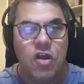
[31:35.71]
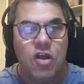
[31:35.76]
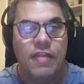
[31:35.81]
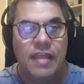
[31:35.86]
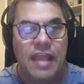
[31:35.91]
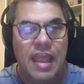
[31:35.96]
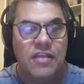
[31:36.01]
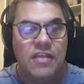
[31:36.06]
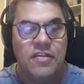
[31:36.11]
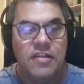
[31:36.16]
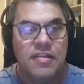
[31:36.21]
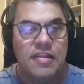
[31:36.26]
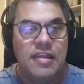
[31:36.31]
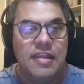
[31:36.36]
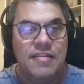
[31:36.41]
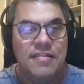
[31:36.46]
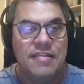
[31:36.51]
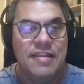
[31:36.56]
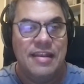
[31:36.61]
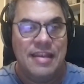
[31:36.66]
All the
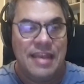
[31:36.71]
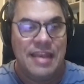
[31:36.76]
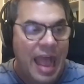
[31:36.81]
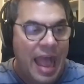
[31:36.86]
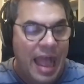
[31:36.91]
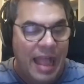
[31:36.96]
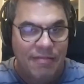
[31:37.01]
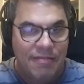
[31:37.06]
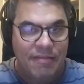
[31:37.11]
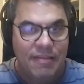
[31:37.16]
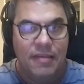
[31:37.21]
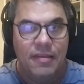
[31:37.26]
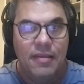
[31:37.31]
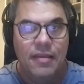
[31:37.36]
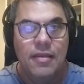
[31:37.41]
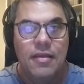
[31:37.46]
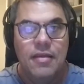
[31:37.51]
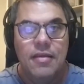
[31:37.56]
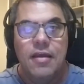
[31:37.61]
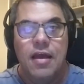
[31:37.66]
agencies did not
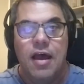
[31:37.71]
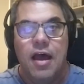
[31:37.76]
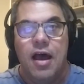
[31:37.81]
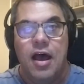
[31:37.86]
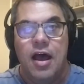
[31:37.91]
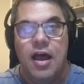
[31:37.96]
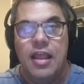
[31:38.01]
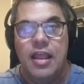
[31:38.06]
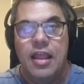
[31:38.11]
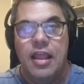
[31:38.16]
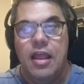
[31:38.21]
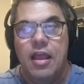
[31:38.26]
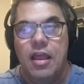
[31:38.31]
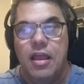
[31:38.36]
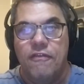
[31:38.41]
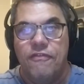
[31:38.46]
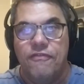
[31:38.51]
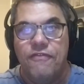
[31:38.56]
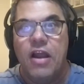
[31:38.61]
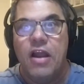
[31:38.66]

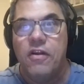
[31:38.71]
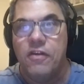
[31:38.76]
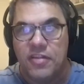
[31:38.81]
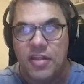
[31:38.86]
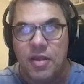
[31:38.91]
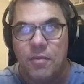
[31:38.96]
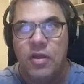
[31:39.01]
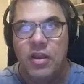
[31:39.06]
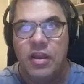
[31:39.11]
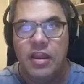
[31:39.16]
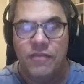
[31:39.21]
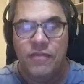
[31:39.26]
fire someone,